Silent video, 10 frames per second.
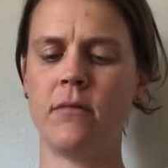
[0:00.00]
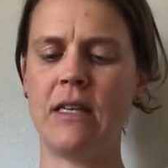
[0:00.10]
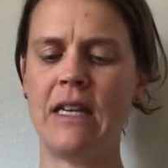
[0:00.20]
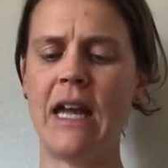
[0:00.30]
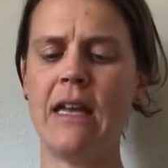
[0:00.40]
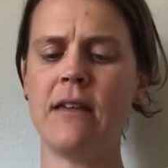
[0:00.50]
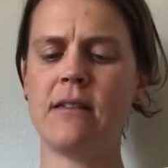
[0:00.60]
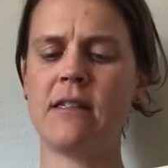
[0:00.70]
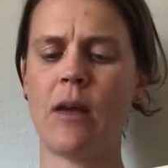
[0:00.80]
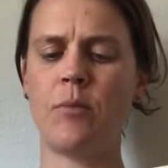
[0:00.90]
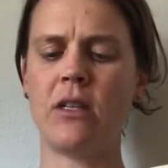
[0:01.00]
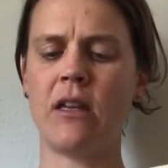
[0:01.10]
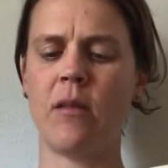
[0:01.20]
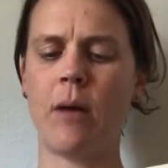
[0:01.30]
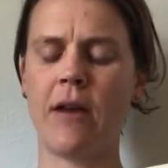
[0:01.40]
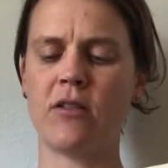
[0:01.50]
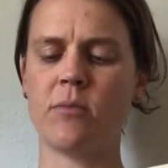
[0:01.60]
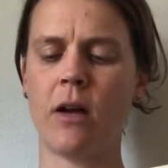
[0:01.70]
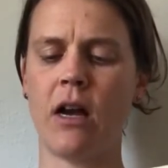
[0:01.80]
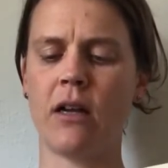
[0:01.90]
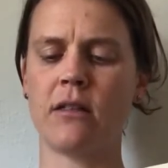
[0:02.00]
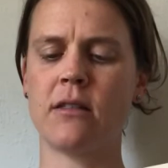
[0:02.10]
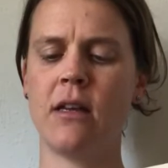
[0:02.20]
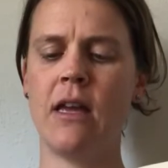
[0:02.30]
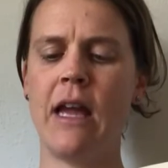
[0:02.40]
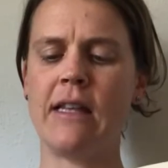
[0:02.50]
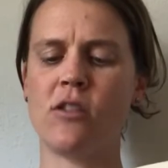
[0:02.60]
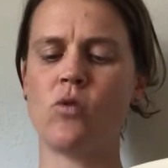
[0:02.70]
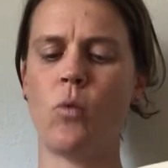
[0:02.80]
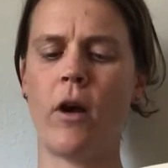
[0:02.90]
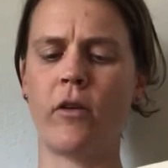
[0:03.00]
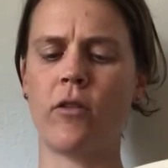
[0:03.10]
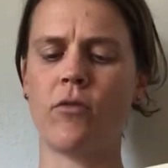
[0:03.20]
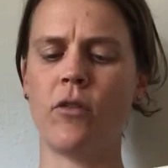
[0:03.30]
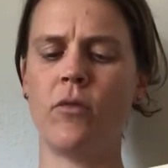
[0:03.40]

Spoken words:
Ned stepped into the batter's box and swung through.